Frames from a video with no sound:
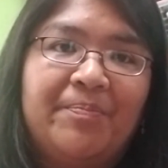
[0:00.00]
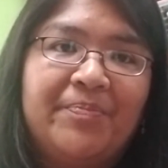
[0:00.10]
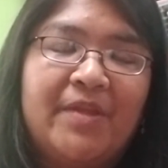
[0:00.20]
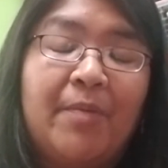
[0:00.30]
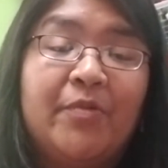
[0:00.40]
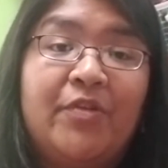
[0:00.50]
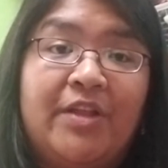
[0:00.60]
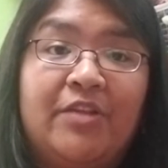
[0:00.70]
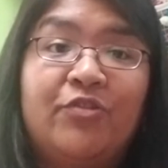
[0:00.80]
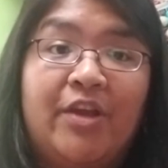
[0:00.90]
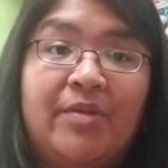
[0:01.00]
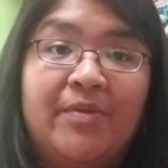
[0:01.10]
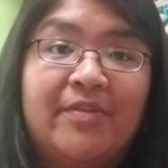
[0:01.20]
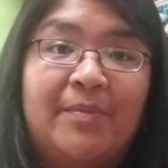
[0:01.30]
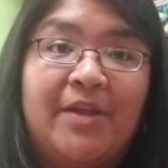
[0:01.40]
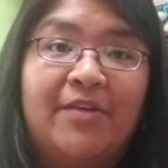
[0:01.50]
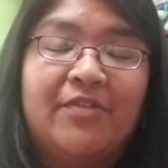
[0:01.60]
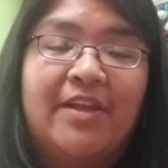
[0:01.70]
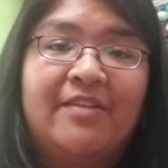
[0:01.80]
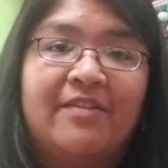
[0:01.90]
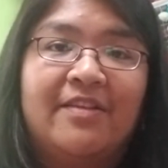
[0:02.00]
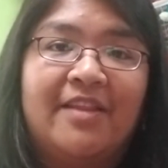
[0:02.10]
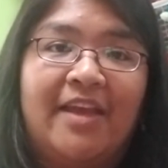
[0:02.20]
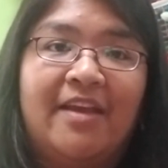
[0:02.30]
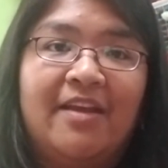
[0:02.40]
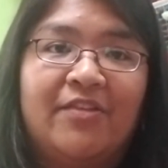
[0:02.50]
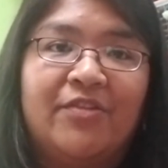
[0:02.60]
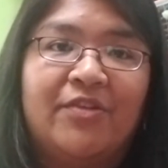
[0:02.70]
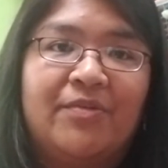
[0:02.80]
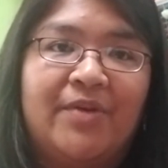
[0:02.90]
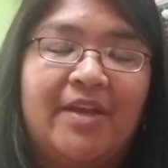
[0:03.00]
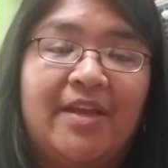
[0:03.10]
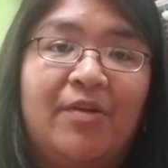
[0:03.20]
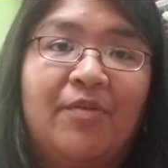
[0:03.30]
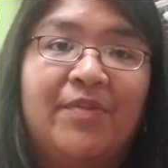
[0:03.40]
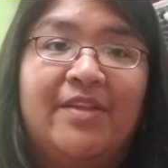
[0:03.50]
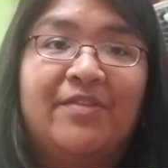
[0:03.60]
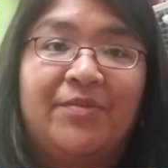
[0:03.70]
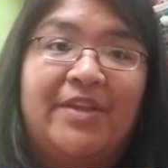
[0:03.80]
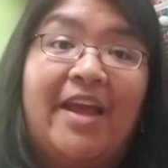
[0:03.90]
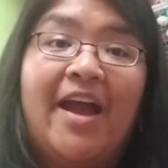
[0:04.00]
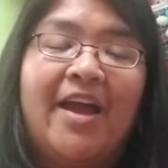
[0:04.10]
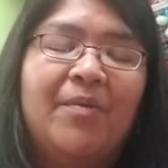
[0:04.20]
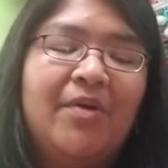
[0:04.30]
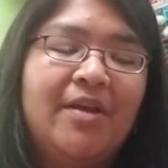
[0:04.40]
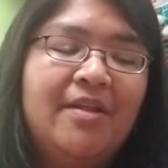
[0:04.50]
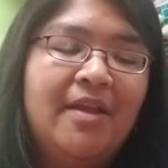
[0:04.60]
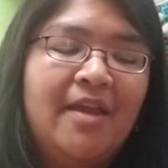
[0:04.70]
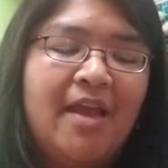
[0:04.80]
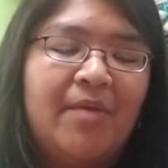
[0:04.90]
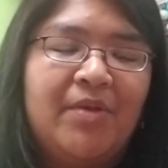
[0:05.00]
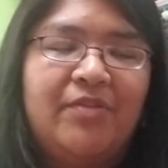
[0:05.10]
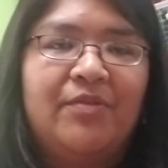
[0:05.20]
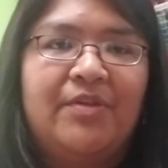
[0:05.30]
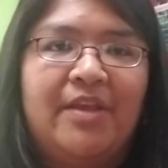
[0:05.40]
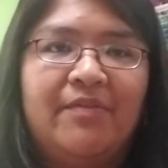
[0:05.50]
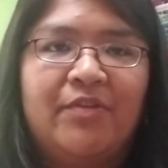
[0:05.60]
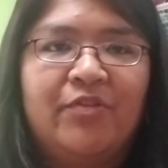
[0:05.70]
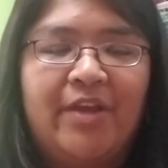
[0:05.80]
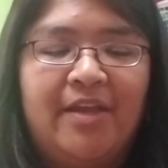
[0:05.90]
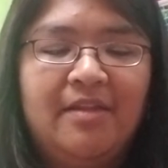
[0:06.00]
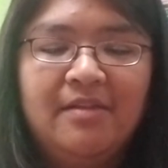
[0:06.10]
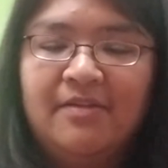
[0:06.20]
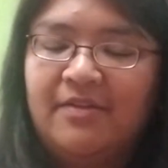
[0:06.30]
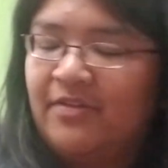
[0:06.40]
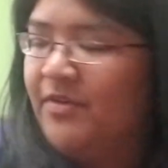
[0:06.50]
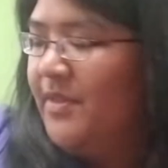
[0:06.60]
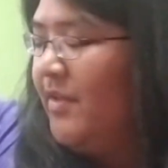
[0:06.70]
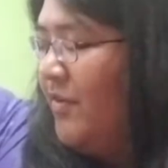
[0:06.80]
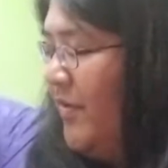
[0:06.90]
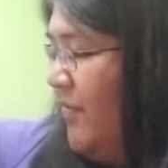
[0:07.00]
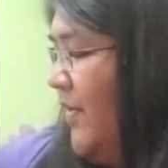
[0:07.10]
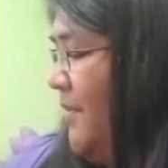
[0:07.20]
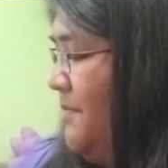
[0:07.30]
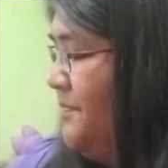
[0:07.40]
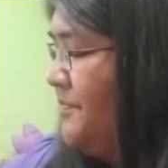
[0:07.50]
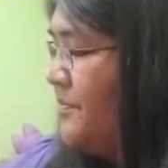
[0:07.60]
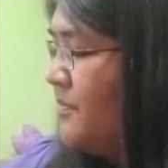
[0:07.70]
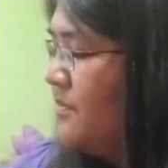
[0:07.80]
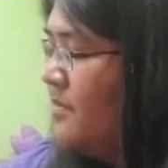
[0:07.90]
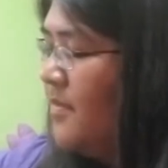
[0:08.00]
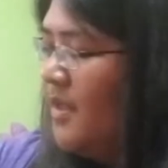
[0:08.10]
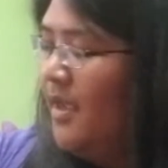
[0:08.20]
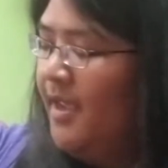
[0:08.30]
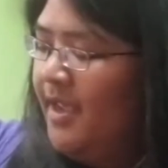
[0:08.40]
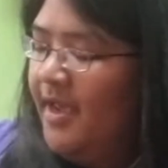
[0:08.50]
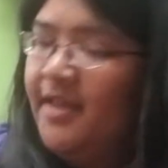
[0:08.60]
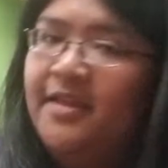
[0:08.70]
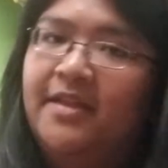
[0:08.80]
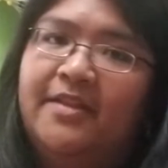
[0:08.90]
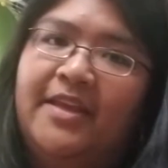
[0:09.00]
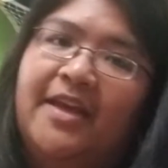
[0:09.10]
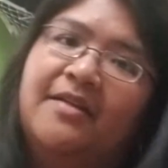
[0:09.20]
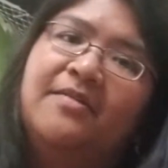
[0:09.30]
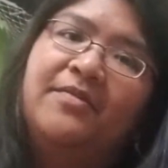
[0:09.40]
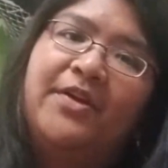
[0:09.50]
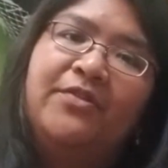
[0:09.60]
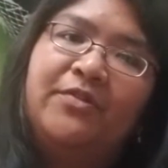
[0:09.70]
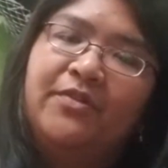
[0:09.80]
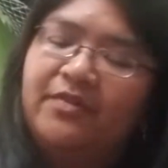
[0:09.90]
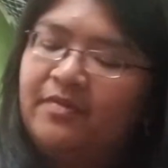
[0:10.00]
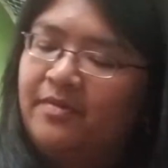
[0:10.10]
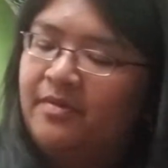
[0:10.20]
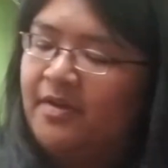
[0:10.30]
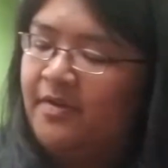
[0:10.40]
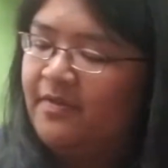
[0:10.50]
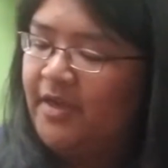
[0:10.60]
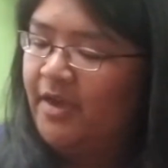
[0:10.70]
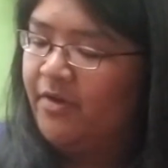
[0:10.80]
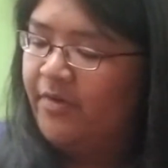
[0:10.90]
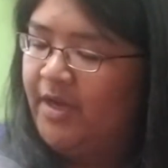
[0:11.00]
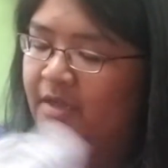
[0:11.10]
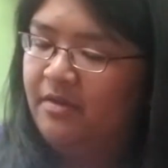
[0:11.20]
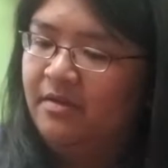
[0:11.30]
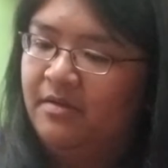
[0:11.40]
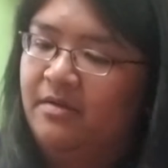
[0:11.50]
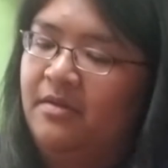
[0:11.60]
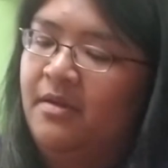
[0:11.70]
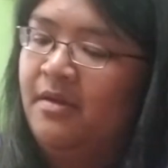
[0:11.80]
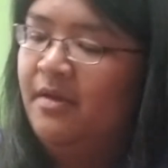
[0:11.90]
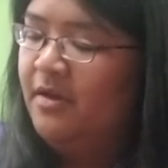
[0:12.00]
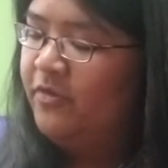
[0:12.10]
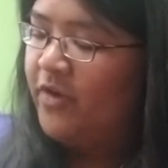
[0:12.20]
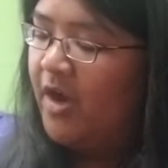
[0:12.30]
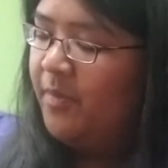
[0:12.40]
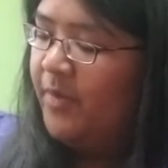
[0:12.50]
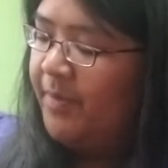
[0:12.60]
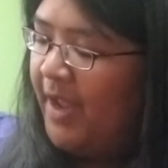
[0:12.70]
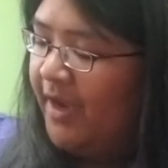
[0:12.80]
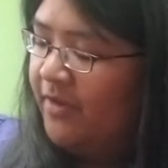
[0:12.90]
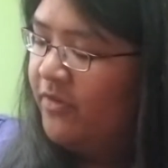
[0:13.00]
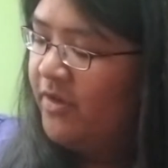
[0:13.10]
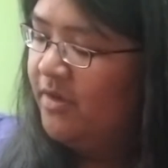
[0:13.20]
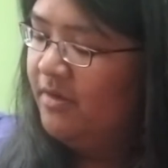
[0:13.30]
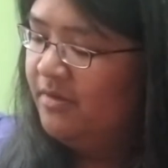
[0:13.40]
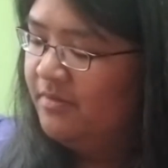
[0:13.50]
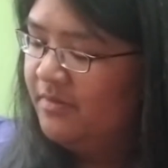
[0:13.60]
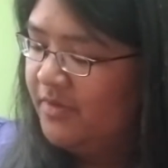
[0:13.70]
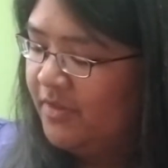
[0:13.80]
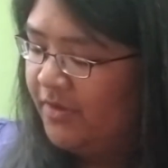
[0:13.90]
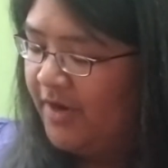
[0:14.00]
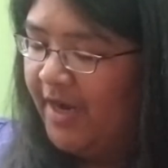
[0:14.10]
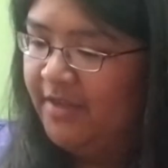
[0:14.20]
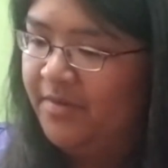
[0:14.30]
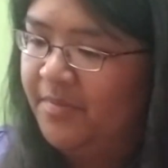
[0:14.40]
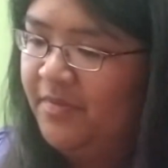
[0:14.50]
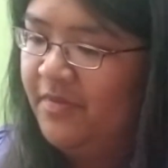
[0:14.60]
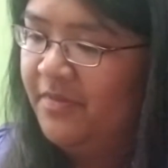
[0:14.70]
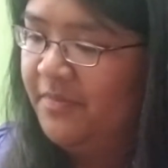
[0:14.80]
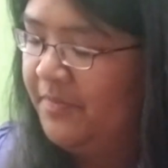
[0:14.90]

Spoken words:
the opportunity to trade with someone else that doesn't like a certain ring, and hopefully it's the ring that I want and we do an even trade. So that's always fun. And then yeah, Fragrant Jewels does like a great job with packaging their items,